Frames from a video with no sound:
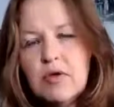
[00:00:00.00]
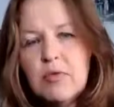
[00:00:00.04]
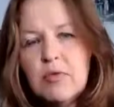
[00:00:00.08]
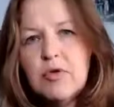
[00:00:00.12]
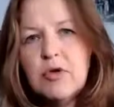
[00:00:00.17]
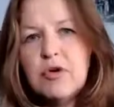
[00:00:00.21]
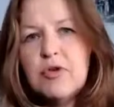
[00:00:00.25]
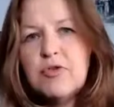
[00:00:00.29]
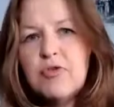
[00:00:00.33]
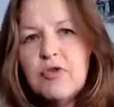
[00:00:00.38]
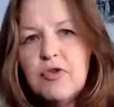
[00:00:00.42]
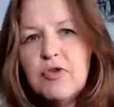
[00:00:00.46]

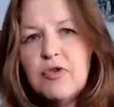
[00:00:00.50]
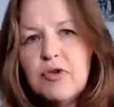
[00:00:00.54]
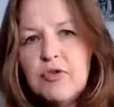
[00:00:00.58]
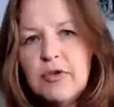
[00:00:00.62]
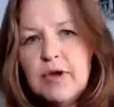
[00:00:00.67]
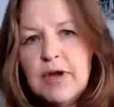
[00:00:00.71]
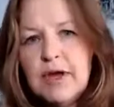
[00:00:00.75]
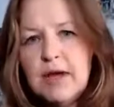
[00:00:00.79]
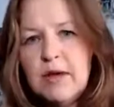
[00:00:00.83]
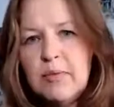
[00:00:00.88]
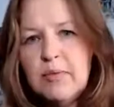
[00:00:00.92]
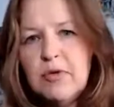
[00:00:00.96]
works for you
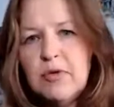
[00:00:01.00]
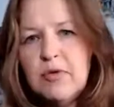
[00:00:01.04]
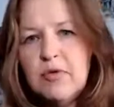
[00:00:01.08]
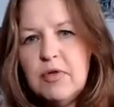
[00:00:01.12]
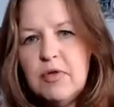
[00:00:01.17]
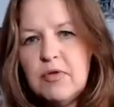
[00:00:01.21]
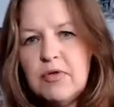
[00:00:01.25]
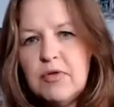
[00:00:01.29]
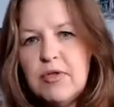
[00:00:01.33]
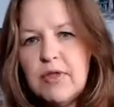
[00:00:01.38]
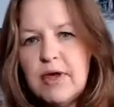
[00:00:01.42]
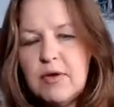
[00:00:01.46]
to help you
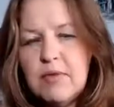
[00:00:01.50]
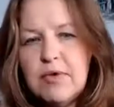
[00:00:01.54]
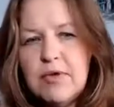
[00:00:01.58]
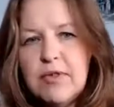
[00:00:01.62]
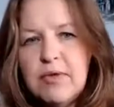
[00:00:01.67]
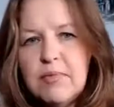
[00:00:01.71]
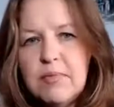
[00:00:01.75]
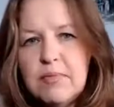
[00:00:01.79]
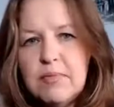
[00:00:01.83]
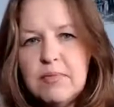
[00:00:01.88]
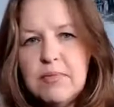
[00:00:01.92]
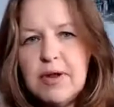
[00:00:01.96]
learn that
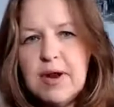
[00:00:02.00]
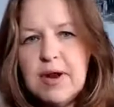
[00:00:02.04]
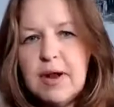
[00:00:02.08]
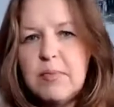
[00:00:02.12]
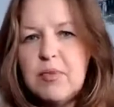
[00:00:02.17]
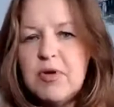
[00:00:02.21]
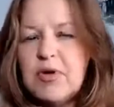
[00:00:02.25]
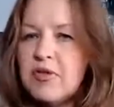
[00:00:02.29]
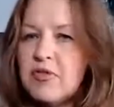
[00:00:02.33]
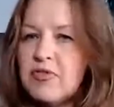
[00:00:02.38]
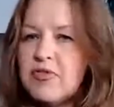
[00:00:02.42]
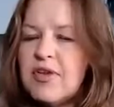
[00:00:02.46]
rhythm. But I'm
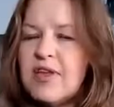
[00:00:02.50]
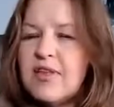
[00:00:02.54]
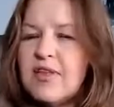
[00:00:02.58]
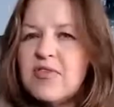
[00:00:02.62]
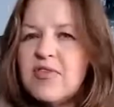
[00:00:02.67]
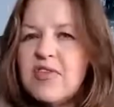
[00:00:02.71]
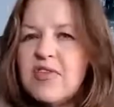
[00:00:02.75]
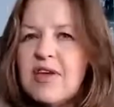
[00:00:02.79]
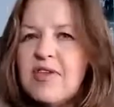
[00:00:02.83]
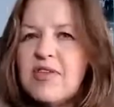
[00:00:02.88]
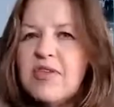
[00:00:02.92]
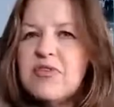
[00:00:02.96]
going to sit and
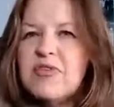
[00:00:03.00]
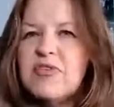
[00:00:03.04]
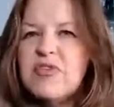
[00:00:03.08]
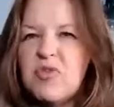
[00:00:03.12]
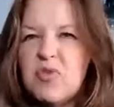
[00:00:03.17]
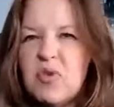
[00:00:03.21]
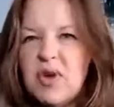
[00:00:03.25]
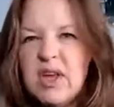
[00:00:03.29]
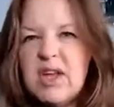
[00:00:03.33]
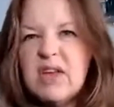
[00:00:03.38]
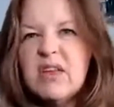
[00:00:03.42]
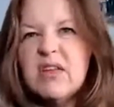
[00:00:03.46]
say the
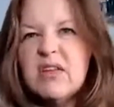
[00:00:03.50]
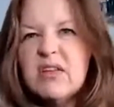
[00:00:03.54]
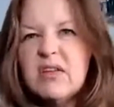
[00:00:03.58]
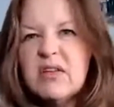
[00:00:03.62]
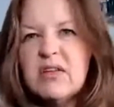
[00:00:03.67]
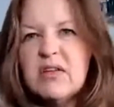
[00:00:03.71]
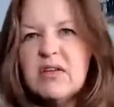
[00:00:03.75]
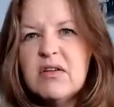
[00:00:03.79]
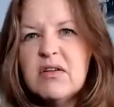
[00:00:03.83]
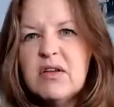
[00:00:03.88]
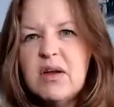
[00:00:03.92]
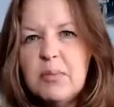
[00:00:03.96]
string
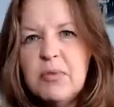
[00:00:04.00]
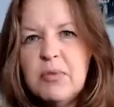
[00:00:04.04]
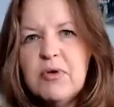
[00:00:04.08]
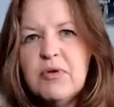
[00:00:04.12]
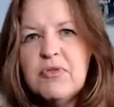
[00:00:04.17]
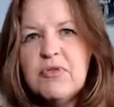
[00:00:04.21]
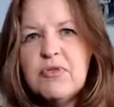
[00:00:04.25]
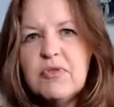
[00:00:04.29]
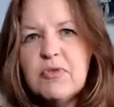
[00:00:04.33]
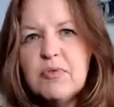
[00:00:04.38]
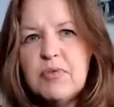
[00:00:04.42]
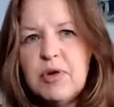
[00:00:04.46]

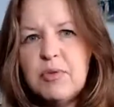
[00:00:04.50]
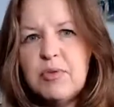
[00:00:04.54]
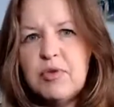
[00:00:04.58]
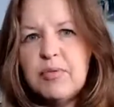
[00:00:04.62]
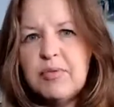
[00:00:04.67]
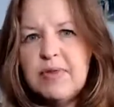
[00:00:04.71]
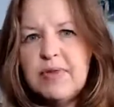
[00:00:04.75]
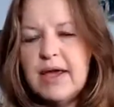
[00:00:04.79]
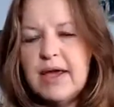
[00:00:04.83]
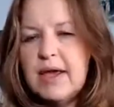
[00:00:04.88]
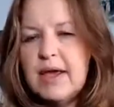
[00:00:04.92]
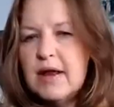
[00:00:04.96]
numbers while we're
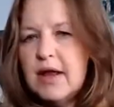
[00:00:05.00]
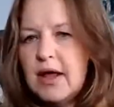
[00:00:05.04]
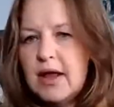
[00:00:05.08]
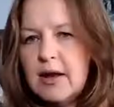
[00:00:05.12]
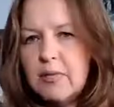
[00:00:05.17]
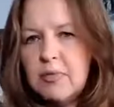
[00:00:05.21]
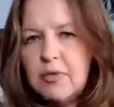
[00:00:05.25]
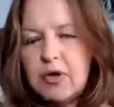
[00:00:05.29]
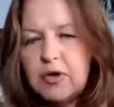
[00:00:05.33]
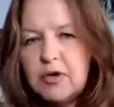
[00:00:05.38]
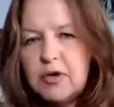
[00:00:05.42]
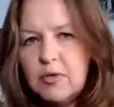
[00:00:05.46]
playing, and
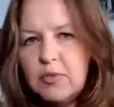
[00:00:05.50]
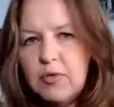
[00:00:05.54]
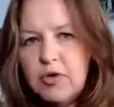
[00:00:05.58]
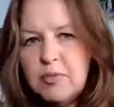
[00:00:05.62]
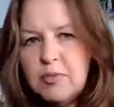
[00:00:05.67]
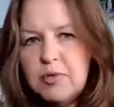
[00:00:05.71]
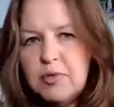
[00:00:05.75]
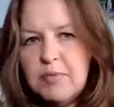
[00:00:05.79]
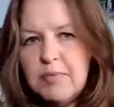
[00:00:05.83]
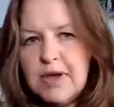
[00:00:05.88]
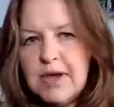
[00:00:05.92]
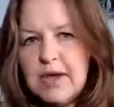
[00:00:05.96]
I'm not going to worry
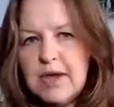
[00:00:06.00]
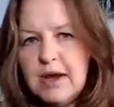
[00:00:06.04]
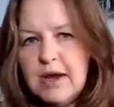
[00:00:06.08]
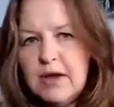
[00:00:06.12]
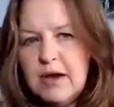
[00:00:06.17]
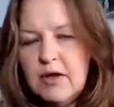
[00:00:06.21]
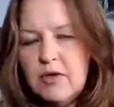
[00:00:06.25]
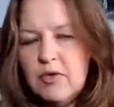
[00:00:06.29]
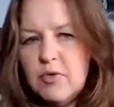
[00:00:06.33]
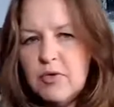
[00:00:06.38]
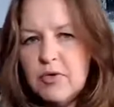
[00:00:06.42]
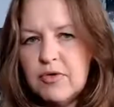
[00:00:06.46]
about making
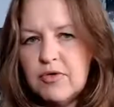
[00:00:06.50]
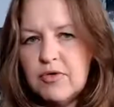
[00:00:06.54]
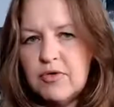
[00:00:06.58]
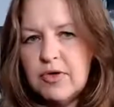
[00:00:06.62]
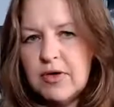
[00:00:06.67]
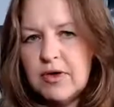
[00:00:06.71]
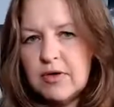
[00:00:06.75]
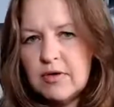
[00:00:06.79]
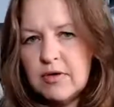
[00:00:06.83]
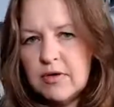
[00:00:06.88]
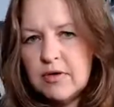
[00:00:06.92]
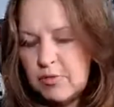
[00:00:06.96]
any chords
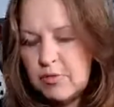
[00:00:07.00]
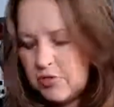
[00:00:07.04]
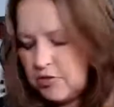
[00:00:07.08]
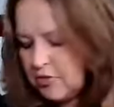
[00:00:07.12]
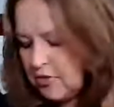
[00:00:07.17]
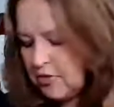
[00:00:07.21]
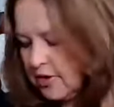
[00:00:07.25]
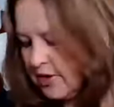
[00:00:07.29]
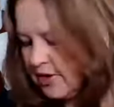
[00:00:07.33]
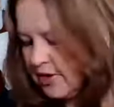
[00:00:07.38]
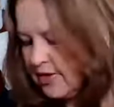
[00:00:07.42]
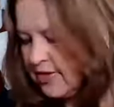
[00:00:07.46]
yet. I'm just
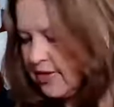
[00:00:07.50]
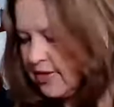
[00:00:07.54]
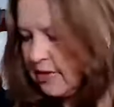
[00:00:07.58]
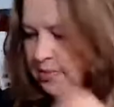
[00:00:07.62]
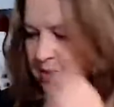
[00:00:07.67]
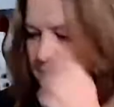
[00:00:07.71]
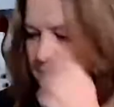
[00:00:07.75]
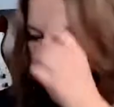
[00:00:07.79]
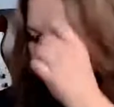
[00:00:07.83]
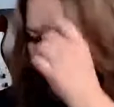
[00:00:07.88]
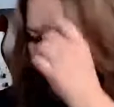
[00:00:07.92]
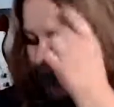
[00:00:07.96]
going to get that
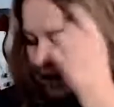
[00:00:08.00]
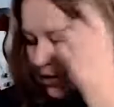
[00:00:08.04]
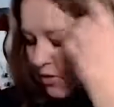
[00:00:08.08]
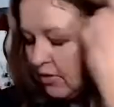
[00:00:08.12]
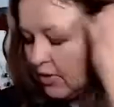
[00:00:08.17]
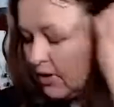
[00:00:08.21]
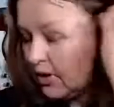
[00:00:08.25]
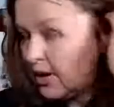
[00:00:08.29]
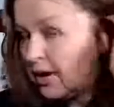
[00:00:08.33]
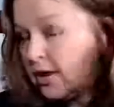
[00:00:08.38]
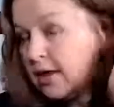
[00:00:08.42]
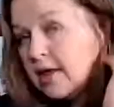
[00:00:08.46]
picking down,
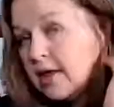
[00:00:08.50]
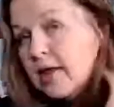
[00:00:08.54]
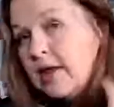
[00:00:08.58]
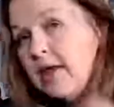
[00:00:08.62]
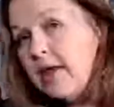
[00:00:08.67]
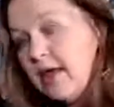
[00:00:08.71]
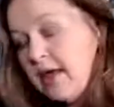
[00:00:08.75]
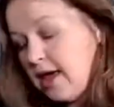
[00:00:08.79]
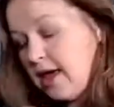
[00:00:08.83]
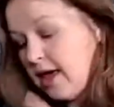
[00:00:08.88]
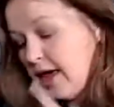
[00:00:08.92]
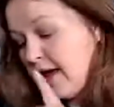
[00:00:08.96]

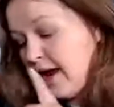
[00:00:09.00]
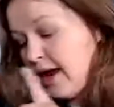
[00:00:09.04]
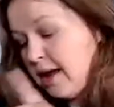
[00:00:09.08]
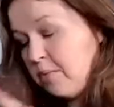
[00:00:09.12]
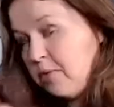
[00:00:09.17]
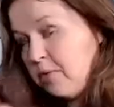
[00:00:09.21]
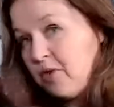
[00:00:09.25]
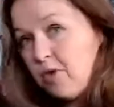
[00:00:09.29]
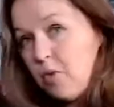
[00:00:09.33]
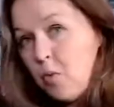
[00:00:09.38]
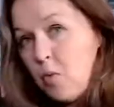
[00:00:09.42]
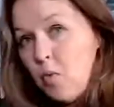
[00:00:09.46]
and
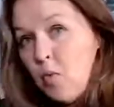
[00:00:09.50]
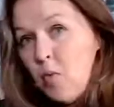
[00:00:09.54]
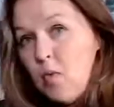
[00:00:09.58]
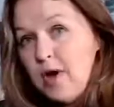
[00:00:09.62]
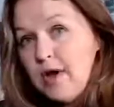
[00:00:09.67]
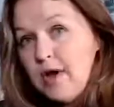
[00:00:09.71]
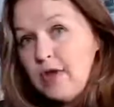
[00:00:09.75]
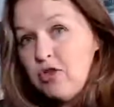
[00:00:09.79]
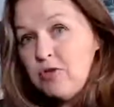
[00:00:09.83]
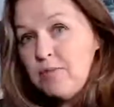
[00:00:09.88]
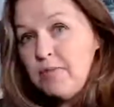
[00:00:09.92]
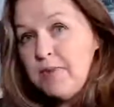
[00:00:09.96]
I'm going to
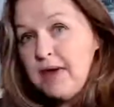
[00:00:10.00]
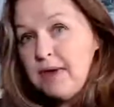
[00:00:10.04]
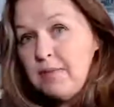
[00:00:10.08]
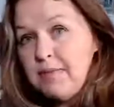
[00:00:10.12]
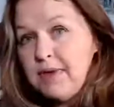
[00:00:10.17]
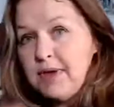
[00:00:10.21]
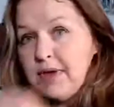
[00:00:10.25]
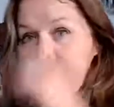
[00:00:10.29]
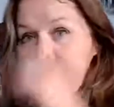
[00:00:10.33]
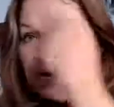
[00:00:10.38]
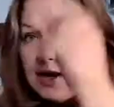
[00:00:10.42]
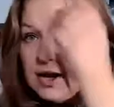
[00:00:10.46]
watch my
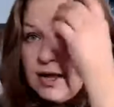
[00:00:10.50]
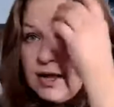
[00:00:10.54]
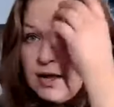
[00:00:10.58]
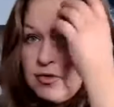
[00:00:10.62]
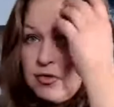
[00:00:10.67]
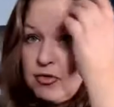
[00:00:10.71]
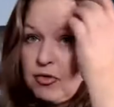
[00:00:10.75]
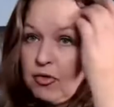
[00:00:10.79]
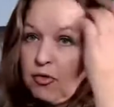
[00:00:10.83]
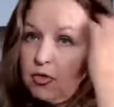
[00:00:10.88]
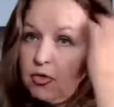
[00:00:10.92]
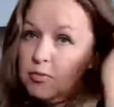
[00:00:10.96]
picking hand.
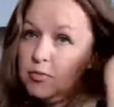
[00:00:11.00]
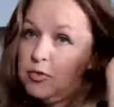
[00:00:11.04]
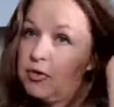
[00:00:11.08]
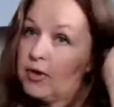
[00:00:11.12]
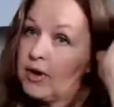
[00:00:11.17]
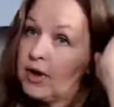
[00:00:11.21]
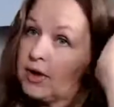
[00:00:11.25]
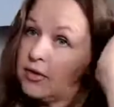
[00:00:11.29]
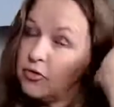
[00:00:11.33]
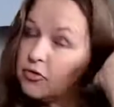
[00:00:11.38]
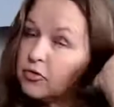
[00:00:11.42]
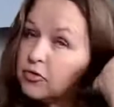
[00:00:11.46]
So I hope you
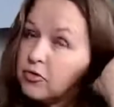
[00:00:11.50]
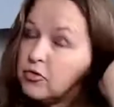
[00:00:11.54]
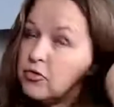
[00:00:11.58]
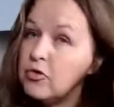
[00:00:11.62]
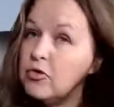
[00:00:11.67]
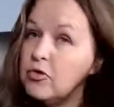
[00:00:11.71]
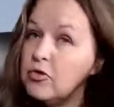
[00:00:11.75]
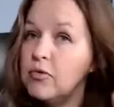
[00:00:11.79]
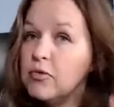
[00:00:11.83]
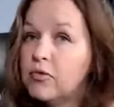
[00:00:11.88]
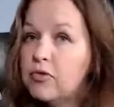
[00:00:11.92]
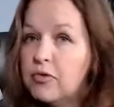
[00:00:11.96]
guys do
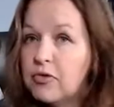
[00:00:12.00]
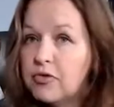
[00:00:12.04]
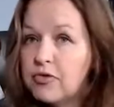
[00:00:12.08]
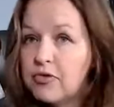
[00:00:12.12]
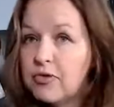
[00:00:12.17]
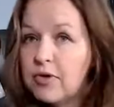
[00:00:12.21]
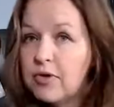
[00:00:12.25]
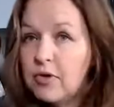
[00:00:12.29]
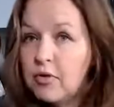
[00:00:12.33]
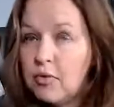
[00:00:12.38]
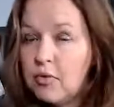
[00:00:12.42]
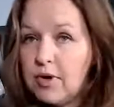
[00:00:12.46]
too. Just
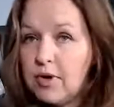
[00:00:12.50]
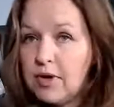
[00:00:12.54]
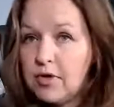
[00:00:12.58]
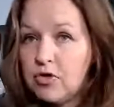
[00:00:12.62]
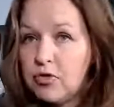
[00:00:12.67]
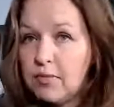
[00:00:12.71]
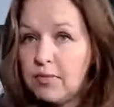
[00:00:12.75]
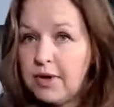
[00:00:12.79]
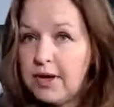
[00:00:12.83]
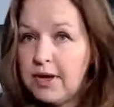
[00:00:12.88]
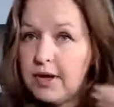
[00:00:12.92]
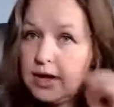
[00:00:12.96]
sit and watch
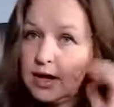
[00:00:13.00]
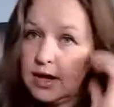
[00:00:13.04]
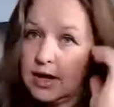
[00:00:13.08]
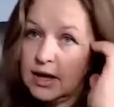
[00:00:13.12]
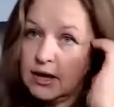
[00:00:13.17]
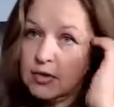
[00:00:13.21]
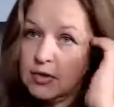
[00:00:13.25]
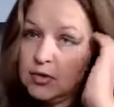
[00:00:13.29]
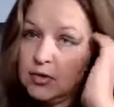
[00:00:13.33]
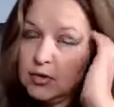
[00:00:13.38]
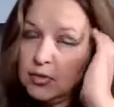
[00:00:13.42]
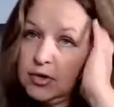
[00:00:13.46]
your picking
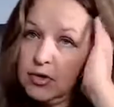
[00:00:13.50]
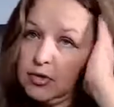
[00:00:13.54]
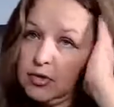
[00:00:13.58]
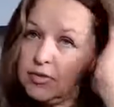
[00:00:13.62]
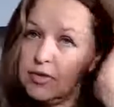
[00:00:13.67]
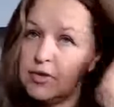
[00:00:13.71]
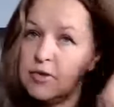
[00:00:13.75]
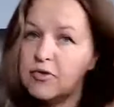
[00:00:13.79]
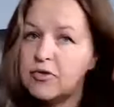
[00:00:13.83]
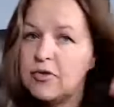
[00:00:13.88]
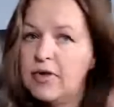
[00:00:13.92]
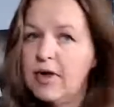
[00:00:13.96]
hand while we do
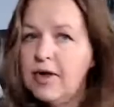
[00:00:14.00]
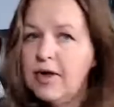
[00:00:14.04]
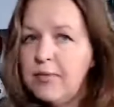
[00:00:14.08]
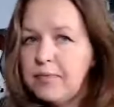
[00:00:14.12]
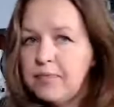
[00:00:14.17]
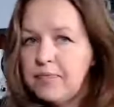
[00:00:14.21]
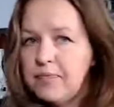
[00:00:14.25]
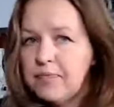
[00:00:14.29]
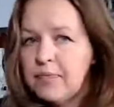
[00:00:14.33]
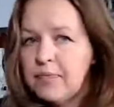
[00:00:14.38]
this, okay?